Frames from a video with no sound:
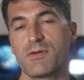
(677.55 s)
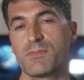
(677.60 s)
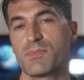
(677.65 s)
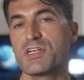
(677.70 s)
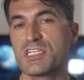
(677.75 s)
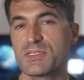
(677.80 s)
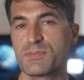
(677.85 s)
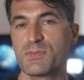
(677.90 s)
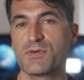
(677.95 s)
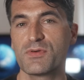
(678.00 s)
in
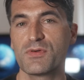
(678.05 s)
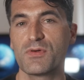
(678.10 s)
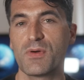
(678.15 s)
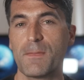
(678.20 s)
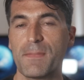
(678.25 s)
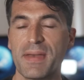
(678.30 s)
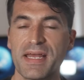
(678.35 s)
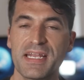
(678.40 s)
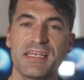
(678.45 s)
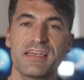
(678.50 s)
principle,
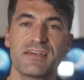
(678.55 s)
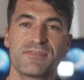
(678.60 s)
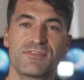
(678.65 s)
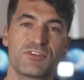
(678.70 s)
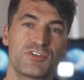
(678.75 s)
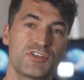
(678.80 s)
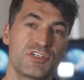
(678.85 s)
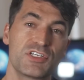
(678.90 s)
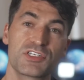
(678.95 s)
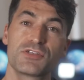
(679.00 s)
many of the
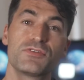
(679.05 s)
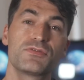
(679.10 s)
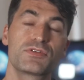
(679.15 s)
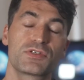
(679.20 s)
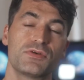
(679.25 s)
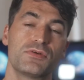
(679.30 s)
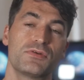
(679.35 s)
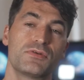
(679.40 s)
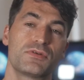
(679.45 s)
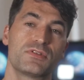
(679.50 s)
traditional
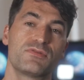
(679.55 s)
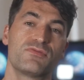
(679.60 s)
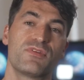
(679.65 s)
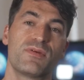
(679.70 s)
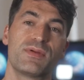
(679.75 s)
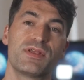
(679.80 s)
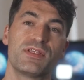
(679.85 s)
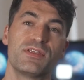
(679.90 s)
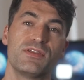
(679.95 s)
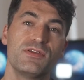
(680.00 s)
tools that
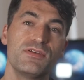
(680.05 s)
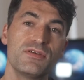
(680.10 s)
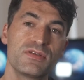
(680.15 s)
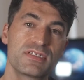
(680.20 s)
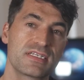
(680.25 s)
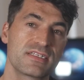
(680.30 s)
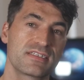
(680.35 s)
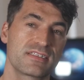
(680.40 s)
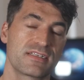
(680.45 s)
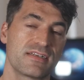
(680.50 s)
we've been
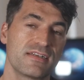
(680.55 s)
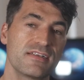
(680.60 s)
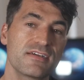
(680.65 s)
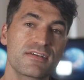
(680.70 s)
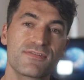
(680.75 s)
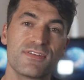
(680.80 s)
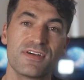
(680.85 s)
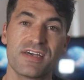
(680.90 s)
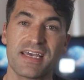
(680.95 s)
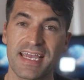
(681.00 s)
using to look
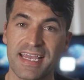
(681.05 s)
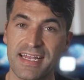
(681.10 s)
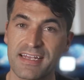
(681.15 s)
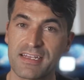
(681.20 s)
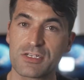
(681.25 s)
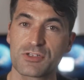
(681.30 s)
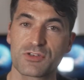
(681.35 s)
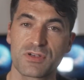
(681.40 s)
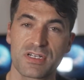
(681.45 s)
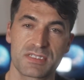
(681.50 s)
for
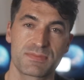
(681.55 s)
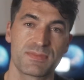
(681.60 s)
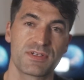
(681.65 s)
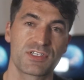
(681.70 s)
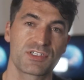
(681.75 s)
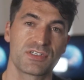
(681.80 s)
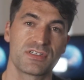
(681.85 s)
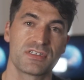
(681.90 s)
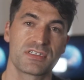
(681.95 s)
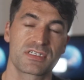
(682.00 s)
alien
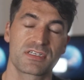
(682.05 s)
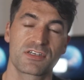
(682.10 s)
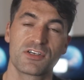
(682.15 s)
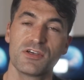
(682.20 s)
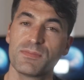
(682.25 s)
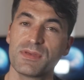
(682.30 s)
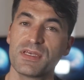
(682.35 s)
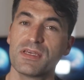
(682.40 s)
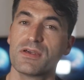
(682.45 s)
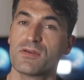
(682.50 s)
transmissions
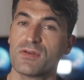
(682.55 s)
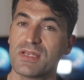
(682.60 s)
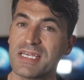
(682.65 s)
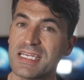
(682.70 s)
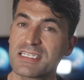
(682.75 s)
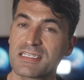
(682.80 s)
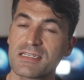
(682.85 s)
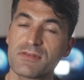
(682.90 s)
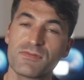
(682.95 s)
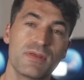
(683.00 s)
could be
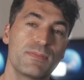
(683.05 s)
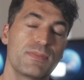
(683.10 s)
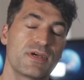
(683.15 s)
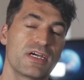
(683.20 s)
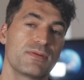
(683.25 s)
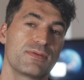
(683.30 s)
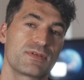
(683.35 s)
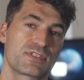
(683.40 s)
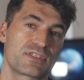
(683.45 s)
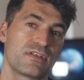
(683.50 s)
easily
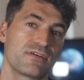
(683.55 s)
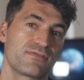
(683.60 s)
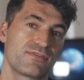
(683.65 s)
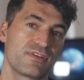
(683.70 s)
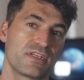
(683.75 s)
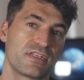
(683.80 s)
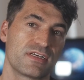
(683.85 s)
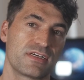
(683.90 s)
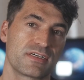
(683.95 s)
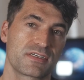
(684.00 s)
repurposed to look for
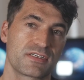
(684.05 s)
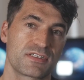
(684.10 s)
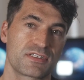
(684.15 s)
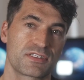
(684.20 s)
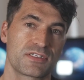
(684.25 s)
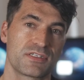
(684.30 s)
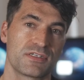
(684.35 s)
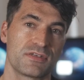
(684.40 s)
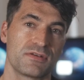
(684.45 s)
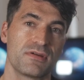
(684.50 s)
lurkers
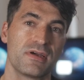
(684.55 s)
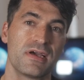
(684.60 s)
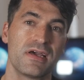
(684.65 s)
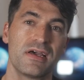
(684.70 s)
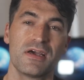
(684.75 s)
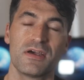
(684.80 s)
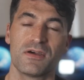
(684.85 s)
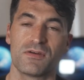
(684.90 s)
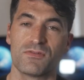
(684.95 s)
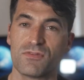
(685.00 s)
too.
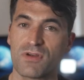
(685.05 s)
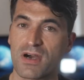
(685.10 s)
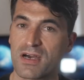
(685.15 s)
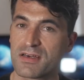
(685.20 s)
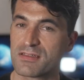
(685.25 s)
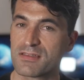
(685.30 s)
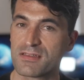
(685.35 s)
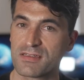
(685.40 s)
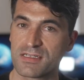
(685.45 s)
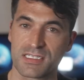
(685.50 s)

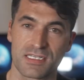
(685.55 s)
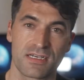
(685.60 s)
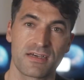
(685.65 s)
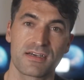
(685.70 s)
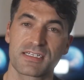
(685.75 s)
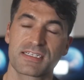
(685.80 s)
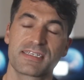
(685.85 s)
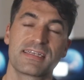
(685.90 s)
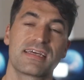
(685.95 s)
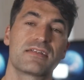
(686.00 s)
Rather than
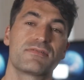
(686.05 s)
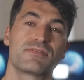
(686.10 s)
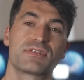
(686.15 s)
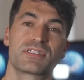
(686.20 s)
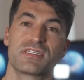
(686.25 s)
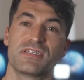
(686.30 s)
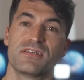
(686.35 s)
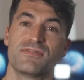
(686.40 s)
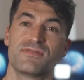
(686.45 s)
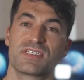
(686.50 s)
targeting our
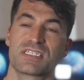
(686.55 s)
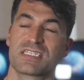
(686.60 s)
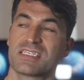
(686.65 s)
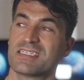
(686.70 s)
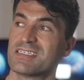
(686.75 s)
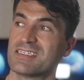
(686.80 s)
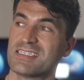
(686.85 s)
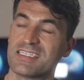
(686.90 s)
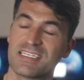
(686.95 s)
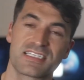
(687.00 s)
receivers
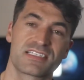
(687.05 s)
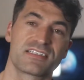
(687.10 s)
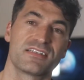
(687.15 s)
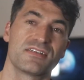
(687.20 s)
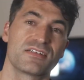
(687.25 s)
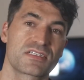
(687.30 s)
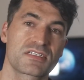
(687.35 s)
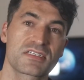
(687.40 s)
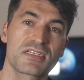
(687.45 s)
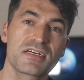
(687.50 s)
at
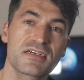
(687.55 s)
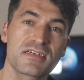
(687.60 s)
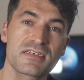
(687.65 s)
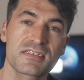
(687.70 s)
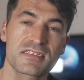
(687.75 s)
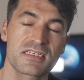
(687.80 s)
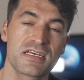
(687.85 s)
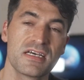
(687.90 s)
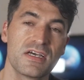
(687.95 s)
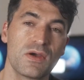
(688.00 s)
distant
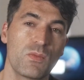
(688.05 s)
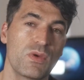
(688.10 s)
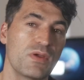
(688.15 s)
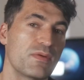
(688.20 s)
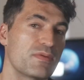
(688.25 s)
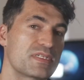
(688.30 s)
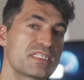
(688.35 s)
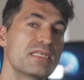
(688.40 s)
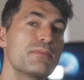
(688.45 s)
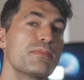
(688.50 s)
stars, we
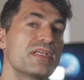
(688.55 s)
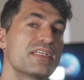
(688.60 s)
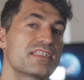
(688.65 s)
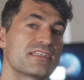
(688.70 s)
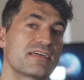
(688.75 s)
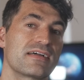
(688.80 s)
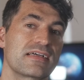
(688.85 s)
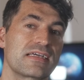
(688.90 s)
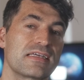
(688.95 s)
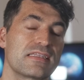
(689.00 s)
would simply
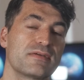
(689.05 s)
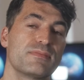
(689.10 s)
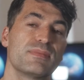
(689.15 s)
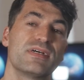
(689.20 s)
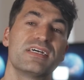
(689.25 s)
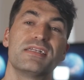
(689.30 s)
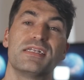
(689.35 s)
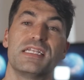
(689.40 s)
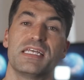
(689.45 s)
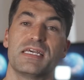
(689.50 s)
target them
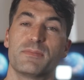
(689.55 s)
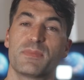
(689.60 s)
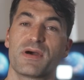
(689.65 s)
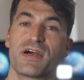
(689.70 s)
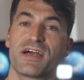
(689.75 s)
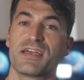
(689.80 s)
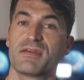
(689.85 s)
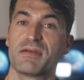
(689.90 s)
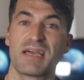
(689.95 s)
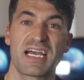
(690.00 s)
at
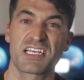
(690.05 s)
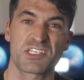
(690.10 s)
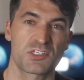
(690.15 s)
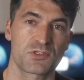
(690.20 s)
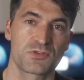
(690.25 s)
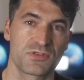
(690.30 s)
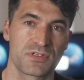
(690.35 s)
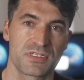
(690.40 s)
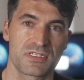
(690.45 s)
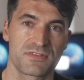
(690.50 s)
nearby
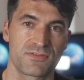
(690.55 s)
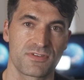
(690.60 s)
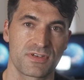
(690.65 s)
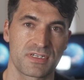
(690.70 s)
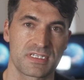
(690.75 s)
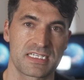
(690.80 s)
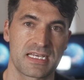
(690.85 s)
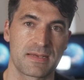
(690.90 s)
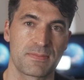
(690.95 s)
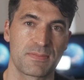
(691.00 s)
asteroids, for
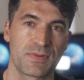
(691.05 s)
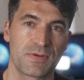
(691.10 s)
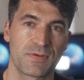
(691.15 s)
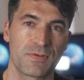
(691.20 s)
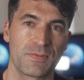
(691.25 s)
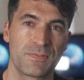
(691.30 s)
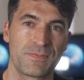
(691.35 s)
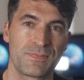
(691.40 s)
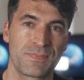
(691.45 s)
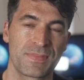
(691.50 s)

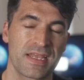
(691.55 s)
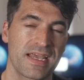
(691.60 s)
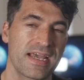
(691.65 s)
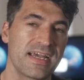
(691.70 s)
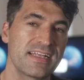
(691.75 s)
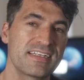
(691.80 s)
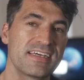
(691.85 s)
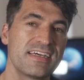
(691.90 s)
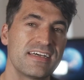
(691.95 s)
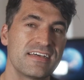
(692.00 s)
example.
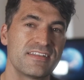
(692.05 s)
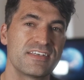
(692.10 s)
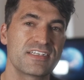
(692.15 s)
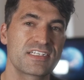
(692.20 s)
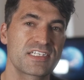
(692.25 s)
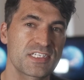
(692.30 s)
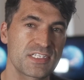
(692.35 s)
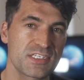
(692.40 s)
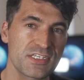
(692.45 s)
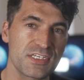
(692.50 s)
And the
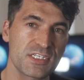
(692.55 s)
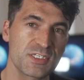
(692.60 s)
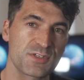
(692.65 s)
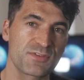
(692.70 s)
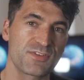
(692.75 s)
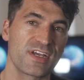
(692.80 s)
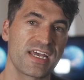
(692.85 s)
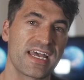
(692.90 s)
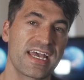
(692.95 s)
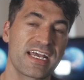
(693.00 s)
Search
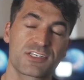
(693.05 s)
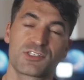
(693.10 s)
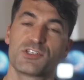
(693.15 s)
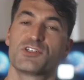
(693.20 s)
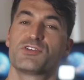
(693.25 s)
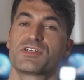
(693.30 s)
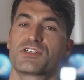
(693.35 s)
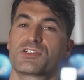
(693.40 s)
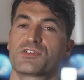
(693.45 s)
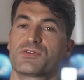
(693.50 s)
for
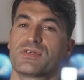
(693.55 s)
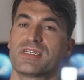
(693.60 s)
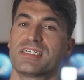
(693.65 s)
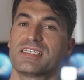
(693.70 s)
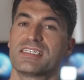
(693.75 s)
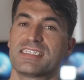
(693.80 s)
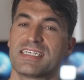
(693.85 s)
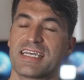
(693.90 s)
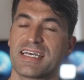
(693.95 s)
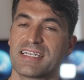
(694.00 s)
Extraterrestrial
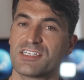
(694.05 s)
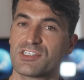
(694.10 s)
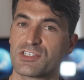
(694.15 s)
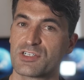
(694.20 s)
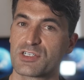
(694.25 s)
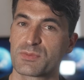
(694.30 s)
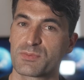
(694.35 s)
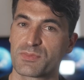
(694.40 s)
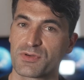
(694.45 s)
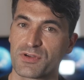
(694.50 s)

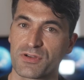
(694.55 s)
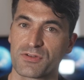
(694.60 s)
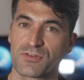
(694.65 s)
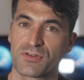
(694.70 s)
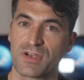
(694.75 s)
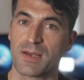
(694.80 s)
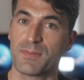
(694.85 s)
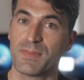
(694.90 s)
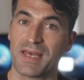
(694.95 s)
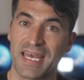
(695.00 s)
Intelligence
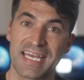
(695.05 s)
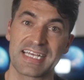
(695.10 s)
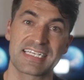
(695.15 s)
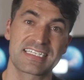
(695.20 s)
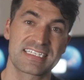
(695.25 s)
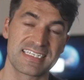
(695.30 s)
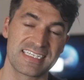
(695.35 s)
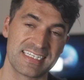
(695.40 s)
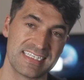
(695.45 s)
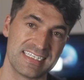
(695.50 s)
program,
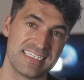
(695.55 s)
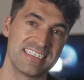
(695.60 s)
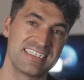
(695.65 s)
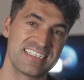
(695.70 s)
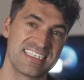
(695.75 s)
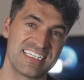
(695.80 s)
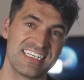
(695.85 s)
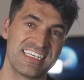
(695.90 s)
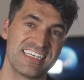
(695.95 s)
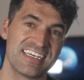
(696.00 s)

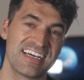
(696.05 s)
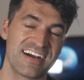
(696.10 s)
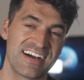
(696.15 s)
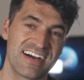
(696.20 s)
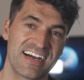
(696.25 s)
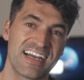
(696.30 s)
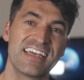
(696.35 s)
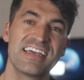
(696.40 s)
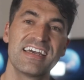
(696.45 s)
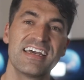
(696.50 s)

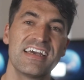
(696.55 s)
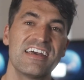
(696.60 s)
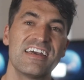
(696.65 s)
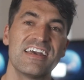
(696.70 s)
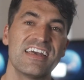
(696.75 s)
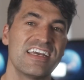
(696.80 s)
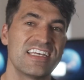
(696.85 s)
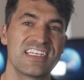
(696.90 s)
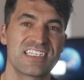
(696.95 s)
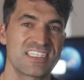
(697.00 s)
SETI,
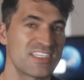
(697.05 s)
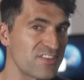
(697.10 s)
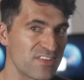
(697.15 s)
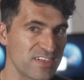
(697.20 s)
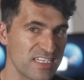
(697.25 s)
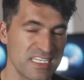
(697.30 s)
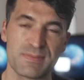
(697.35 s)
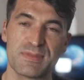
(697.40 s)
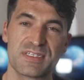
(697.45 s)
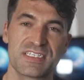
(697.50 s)
is
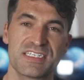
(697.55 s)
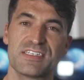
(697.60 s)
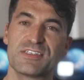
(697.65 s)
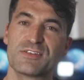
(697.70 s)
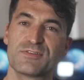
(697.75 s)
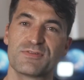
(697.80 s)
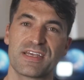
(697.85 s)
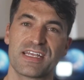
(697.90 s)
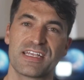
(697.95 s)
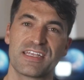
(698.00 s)
not limited
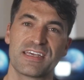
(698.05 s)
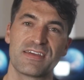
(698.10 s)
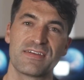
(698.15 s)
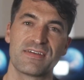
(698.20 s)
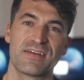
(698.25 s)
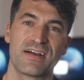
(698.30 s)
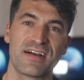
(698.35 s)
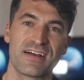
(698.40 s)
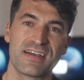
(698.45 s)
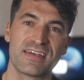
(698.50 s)
to radio
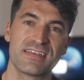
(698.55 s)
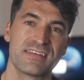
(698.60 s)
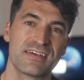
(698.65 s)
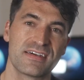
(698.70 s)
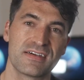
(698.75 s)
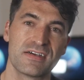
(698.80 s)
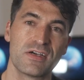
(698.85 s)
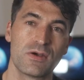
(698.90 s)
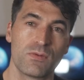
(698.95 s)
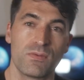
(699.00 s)

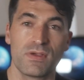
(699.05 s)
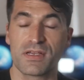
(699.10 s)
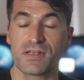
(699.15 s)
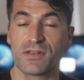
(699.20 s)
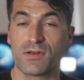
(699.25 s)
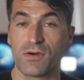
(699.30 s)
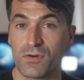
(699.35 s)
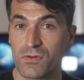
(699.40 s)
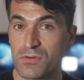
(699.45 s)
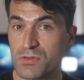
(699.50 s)
either. We
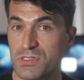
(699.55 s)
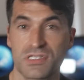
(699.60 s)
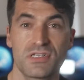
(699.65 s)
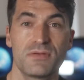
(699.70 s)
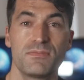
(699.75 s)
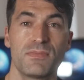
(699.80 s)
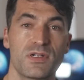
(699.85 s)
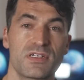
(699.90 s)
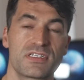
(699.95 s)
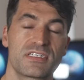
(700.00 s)
could also
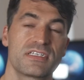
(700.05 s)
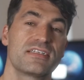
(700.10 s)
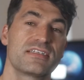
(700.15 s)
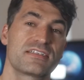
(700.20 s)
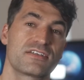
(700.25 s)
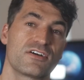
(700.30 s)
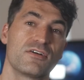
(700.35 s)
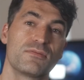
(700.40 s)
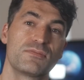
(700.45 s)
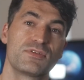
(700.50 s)
monitor
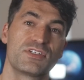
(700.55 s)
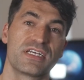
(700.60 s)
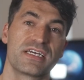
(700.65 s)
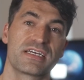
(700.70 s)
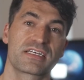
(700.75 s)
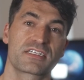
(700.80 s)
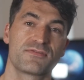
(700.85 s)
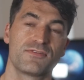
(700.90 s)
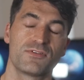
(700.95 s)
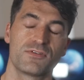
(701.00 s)
these
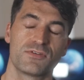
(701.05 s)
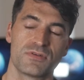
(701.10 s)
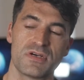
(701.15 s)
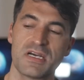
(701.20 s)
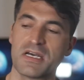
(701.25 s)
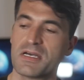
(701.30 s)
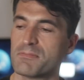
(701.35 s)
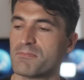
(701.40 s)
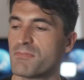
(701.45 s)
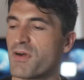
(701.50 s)
objects for
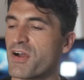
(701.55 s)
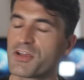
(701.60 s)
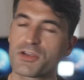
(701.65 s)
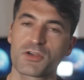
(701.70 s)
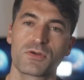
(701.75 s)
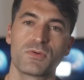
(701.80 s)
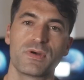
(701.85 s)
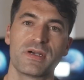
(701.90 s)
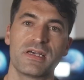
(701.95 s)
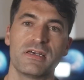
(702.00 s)

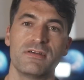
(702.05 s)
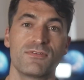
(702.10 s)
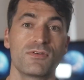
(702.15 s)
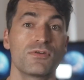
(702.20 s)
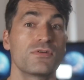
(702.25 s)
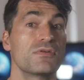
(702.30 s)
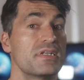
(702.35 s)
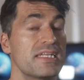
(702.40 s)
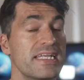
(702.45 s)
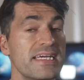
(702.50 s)
microwave
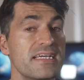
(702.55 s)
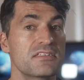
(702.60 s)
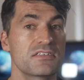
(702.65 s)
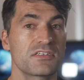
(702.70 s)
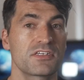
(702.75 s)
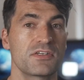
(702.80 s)
or laser